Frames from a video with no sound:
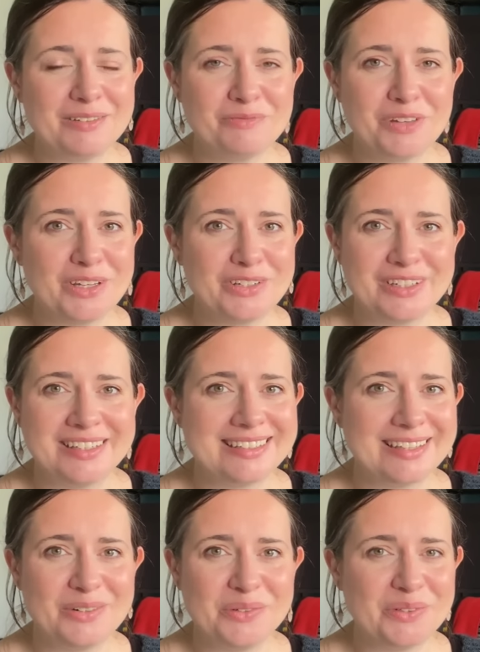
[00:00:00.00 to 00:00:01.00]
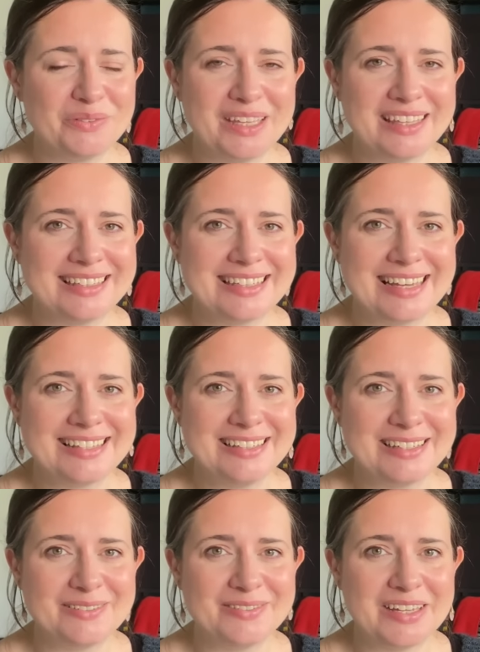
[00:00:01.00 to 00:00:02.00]
versions that all of the other
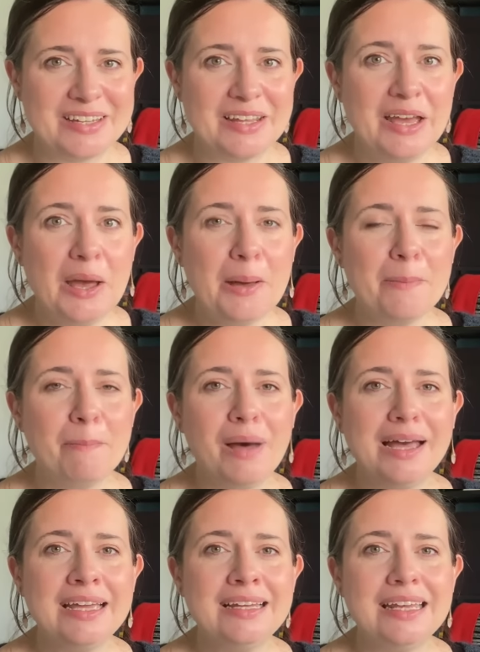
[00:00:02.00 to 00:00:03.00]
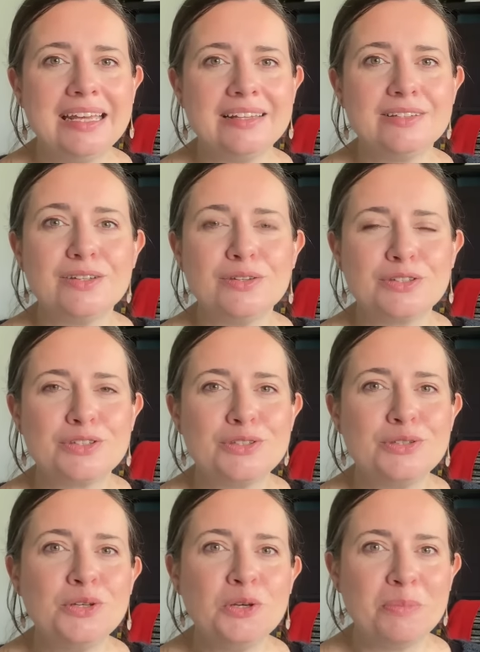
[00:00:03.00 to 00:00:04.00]
testers have done. Mine is
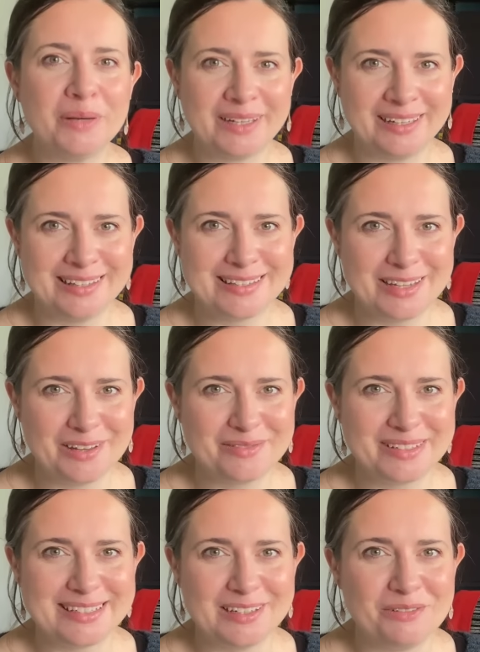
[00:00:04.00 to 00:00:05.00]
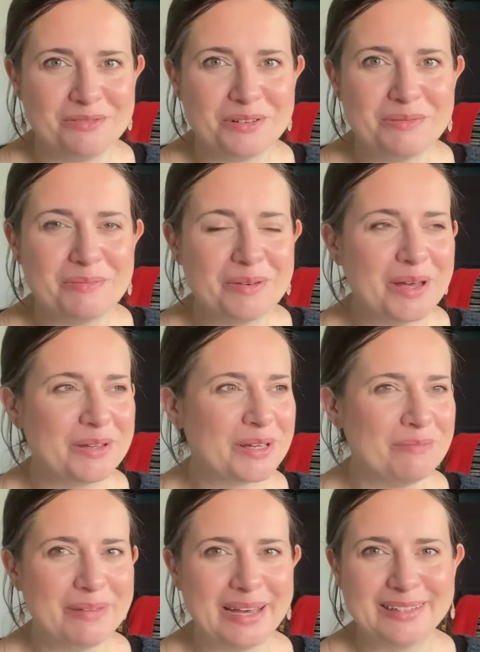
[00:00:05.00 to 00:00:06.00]
super conservative
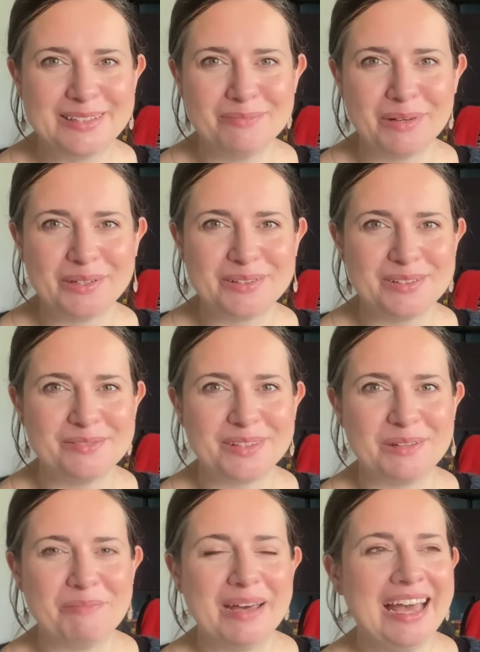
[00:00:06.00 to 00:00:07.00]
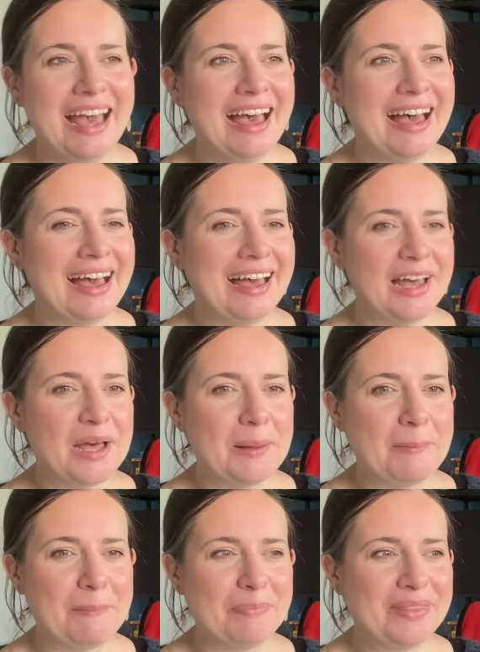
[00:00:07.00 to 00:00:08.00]
compared to most of them.
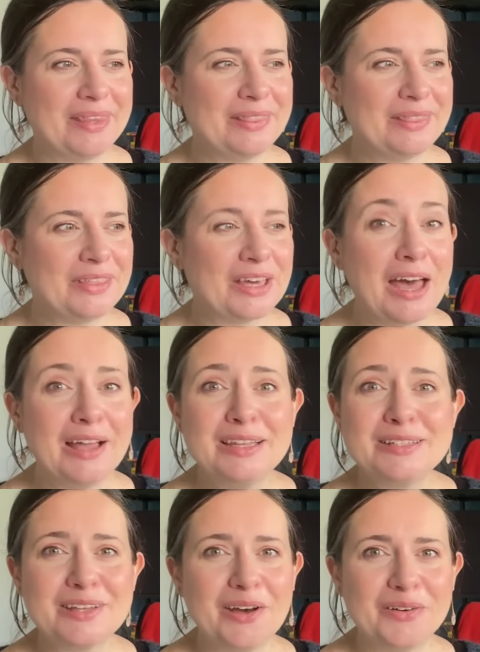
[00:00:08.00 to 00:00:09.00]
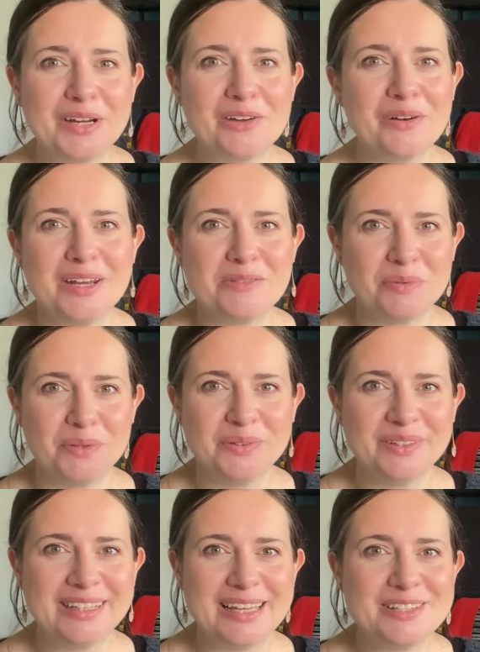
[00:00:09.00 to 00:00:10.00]
The colours are
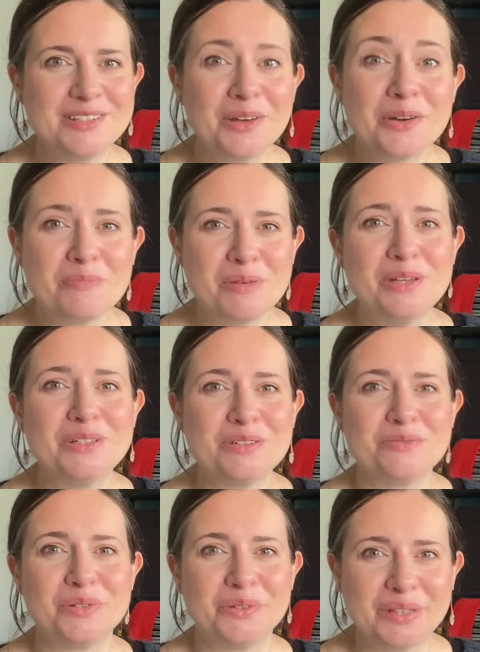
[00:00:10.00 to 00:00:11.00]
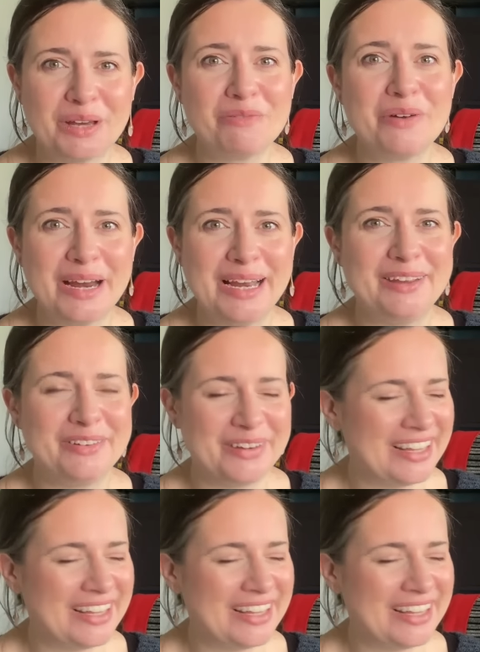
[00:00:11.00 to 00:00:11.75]
incredible. They're so beautiful. They're really,